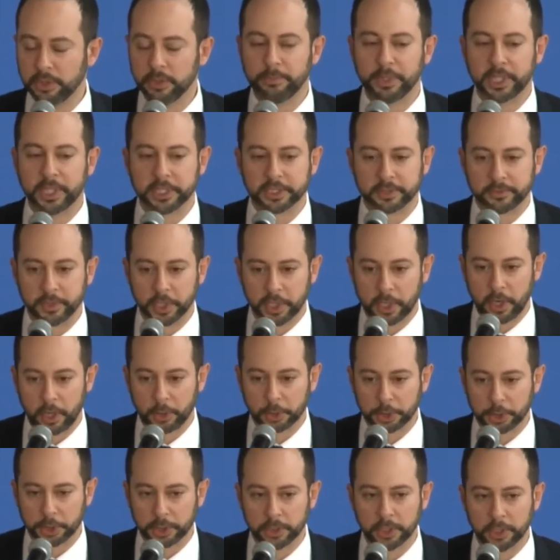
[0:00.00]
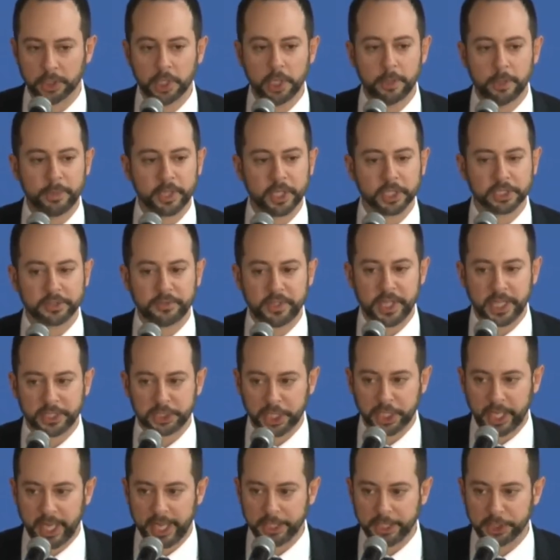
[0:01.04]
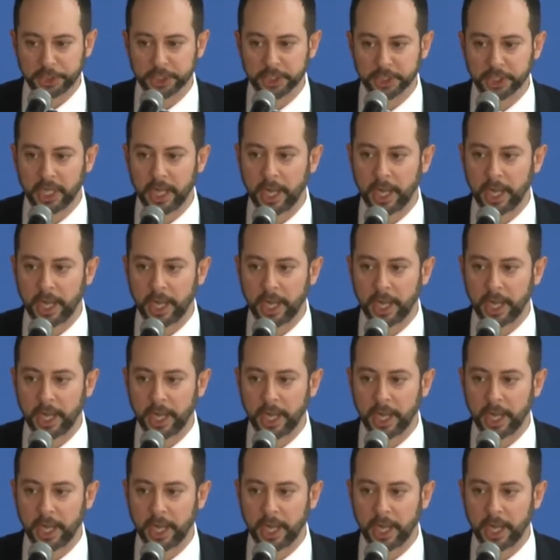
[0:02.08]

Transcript: because of the culture, because of the education.